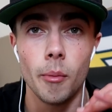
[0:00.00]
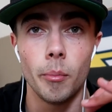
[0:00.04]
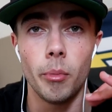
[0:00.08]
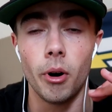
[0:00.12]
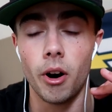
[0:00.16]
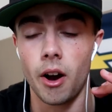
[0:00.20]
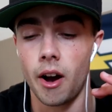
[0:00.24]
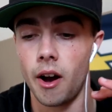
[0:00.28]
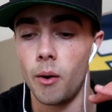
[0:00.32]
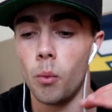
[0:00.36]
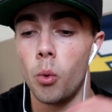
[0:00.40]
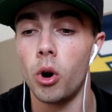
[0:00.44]

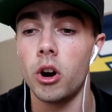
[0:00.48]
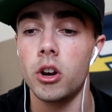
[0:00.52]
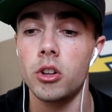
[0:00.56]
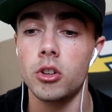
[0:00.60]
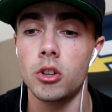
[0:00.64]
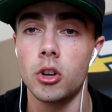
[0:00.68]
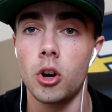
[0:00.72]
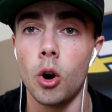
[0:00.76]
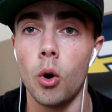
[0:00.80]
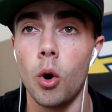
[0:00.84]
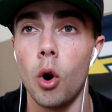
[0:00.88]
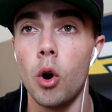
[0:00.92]
But I
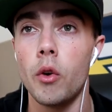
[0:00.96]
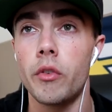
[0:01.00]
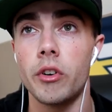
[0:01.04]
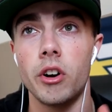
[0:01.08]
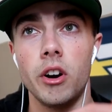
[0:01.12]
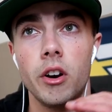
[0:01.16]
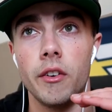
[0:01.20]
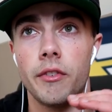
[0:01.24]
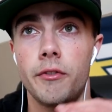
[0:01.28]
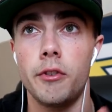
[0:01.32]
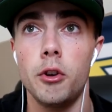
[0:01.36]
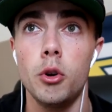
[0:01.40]
wanted to go
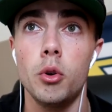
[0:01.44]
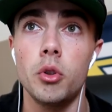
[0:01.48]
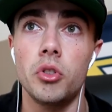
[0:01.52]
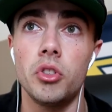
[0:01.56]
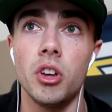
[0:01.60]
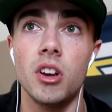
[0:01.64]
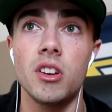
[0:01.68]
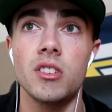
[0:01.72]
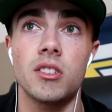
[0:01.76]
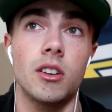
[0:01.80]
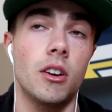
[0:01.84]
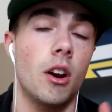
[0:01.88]
over a few
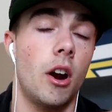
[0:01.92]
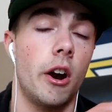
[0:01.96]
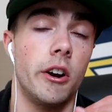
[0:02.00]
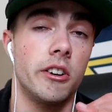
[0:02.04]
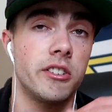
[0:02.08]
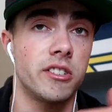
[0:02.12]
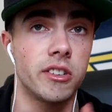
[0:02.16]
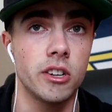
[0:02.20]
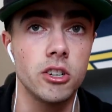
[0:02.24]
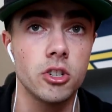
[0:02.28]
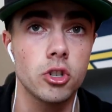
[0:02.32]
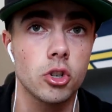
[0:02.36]
things that are
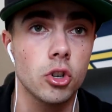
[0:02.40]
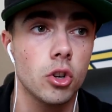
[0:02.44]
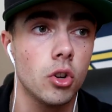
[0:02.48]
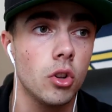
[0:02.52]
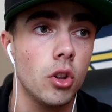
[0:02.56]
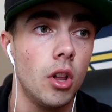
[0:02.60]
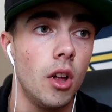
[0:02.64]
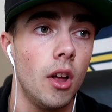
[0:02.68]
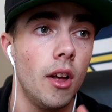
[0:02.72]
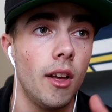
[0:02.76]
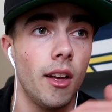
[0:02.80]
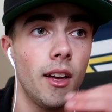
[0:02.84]

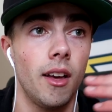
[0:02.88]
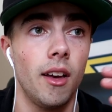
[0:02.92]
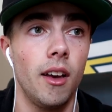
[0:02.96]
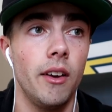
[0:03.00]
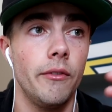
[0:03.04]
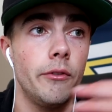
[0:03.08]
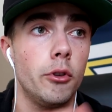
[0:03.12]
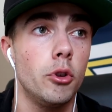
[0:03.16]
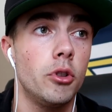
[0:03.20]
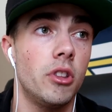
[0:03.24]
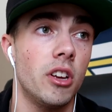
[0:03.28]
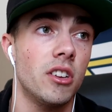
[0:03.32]
essential
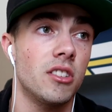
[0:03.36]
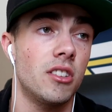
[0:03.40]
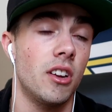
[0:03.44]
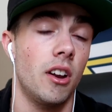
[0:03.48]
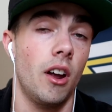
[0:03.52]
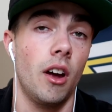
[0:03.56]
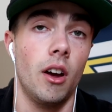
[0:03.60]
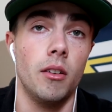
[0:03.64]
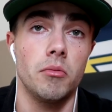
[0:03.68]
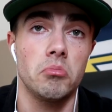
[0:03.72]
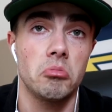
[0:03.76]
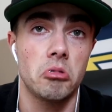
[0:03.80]
and a few things
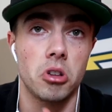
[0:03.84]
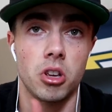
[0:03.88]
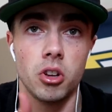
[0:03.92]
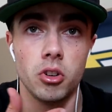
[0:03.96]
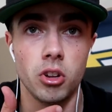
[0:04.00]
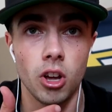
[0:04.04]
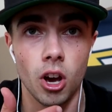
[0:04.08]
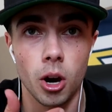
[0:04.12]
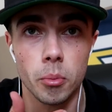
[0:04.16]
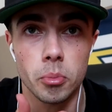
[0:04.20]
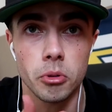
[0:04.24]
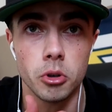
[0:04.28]
that
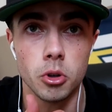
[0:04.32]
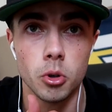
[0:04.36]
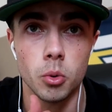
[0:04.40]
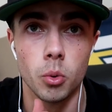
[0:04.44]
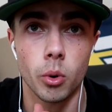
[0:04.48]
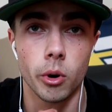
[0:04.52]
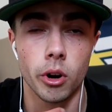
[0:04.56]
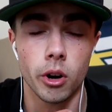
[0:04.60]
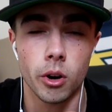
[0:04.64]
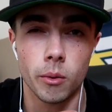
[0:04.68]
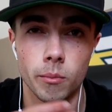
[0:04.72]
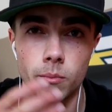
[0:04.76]
could help
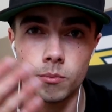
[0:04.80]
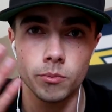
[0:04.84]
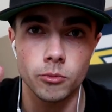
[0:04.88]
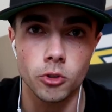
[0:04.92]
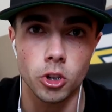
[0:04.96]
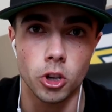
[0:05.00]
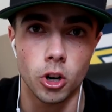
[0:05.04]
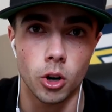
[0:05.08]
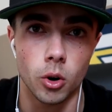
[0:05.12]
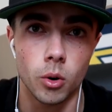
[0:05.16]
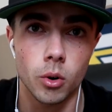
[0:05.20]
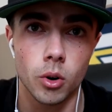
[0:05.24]
you, um,
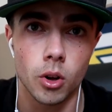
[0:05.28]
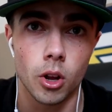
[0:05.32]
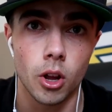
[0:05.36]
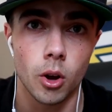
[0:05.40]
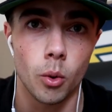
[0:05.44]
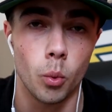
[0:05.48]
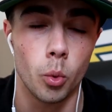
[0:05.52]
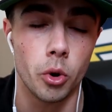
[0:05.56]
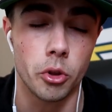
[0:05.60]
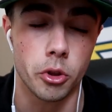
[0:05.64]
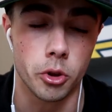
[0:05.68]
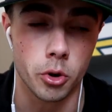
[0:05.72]
you know,
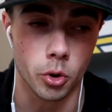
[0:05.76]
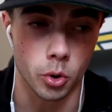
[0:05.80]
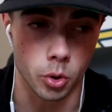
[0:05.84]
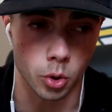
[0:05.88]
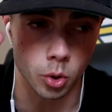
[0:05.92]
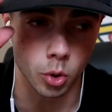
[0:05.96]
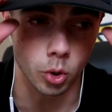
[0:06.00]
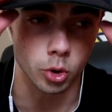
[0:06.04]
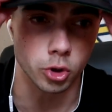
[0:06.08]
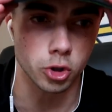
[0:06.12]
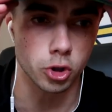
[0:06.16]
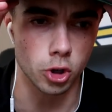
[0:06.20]
with your
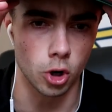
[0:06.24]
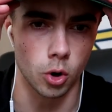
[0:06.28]
goals.